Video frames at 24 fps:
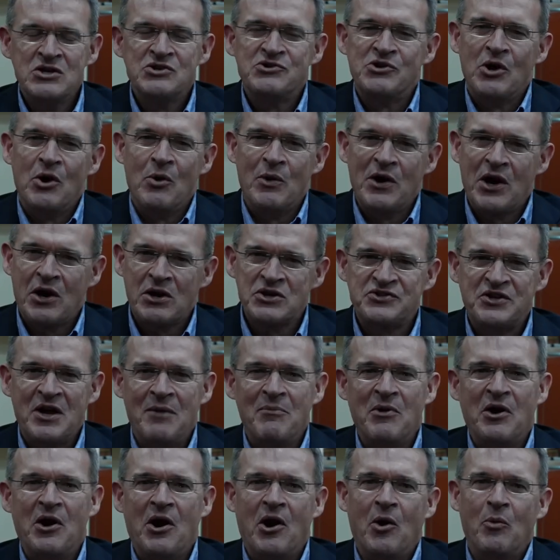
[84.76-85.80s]
So in our
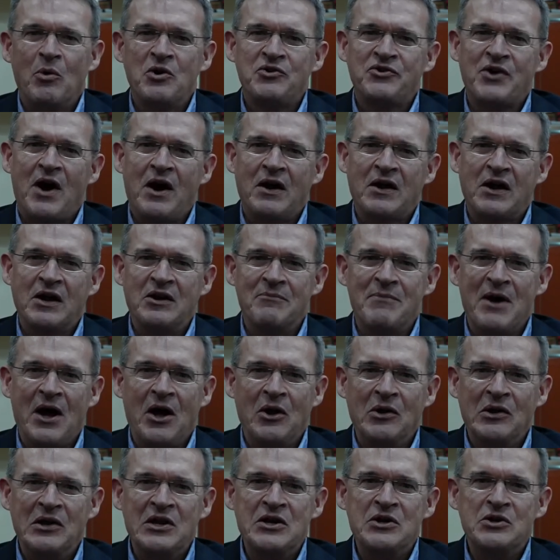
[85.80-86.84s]
seminar, we're talking
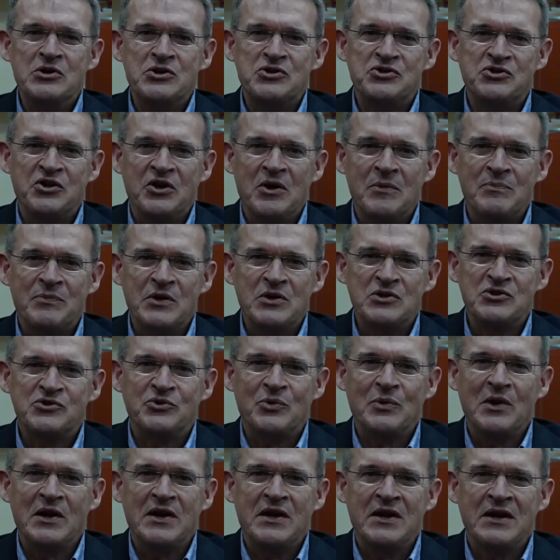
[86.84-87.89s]
about leadership that
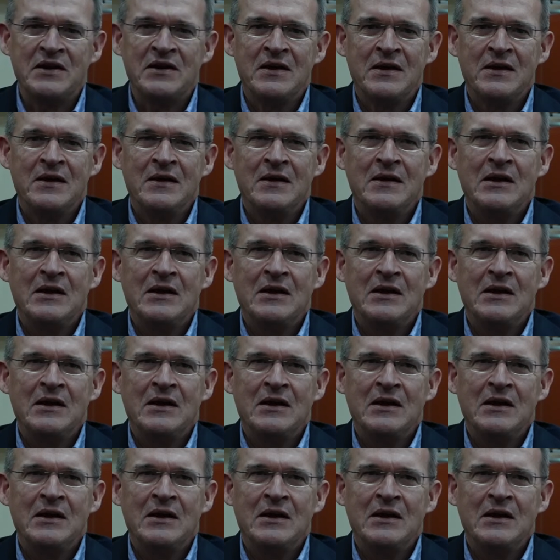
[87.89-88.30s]
is really